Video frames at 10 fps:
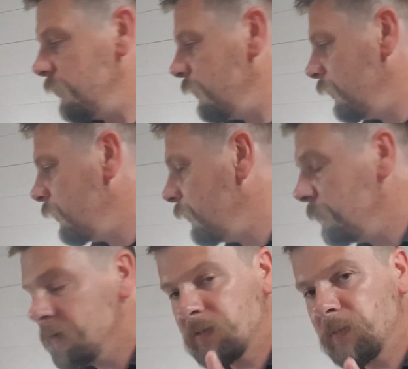Uh,
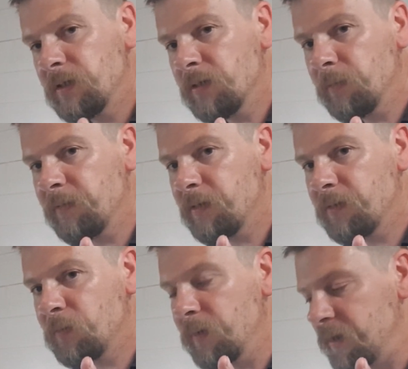sweet shop with a
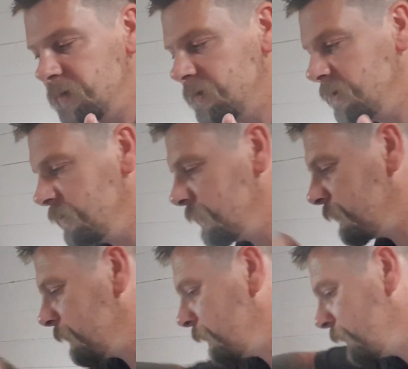twist.
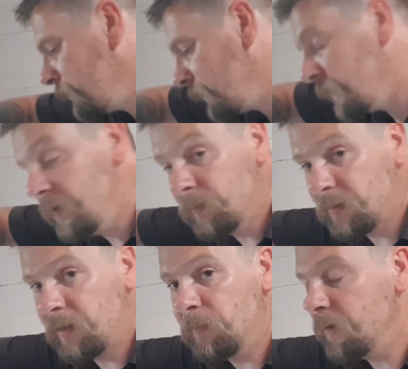You'll
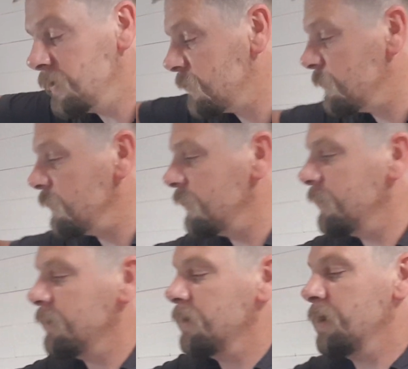see why shortly.
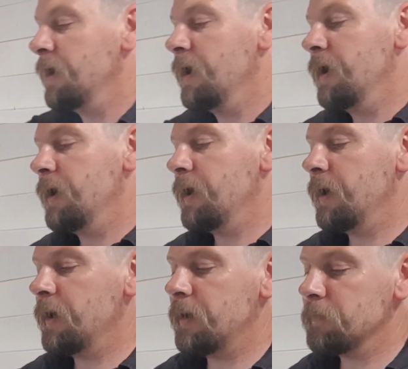
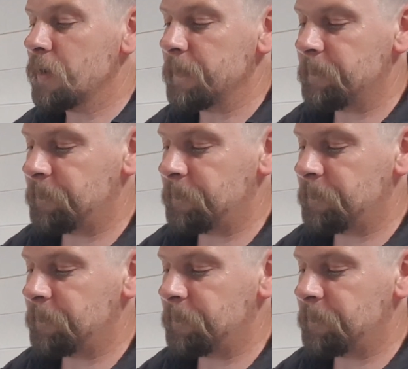Uh, right.